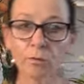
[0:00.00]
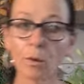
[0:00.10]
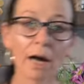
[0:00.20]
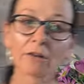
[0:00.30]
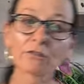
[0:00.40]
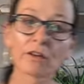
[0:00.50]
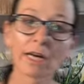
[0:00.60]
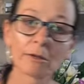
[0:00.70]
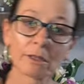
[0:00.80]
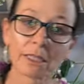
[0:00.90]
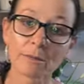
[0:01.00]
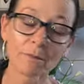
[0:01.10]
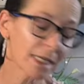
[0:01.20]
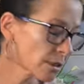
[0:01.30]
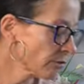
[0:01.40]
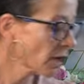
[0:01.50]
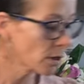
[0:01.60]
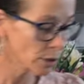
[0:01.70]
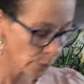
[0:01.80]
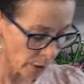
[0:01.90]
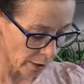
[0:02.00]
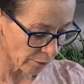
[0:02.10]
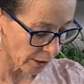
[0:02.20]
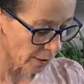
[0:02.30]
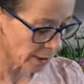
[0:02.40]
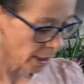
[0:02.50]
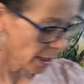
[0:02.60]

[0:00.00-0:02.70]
wildflowers. Meadow flowers, wildflowers.